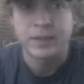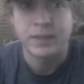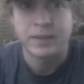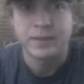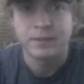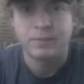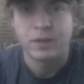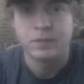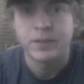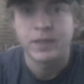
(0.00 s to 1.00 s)
he has like
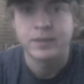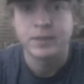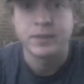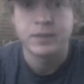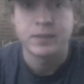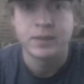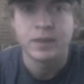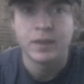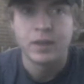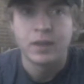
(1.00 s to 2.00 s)
5 sacks this season.
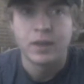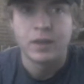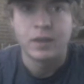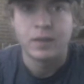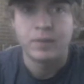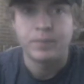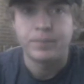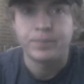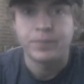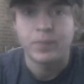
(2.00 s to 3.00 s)
Um,
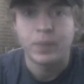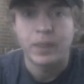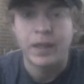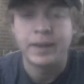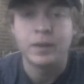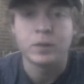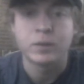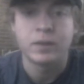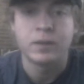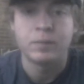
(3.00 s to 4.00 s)
and he also
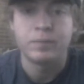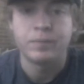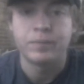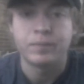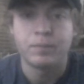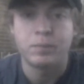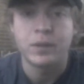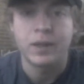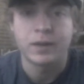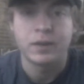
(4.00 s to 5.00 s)
had the
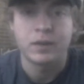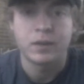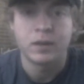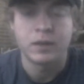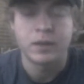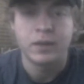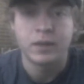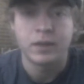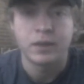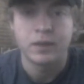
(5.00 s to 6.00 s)
blocked
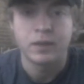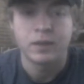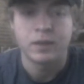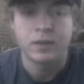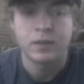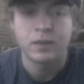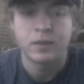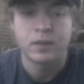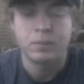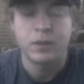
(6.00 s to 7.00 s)
kick,
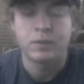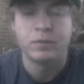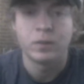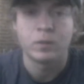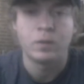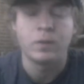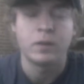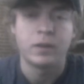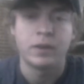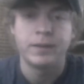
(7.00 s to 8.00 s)
the blocked field goal
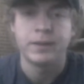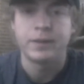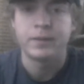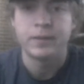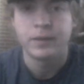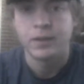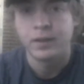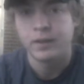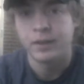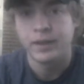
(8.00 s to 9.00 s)
at the end of the
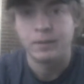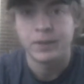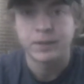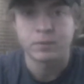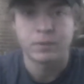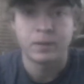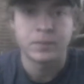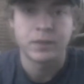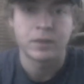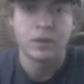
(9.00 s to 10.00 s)
game against the Rams.
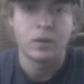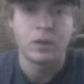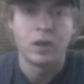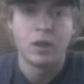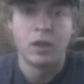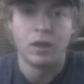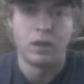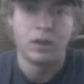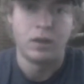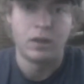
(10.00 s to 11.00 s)
So
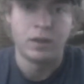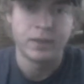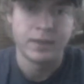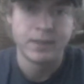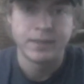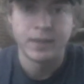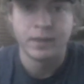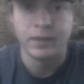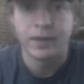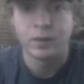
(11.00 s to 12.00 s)
he's
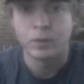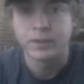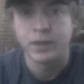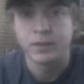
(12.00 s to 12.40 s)
deadly on all sides of